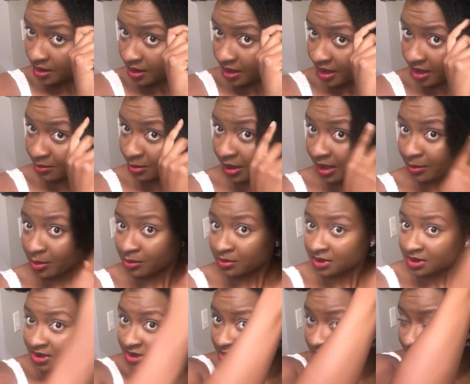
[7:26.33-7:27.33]
I
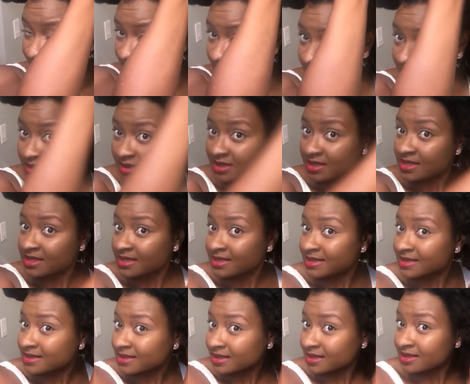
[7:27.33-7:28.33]
probably should have done
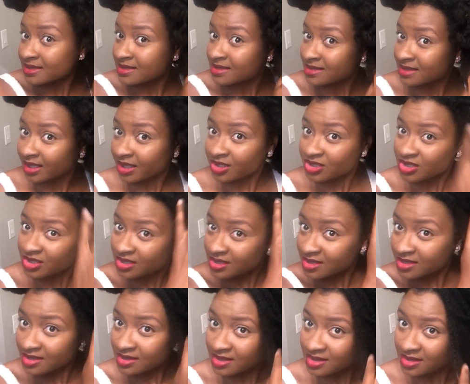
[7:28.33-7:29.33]
6
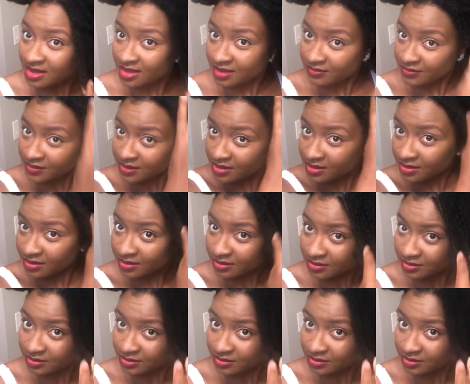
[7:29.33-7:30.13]
sections instead of 2.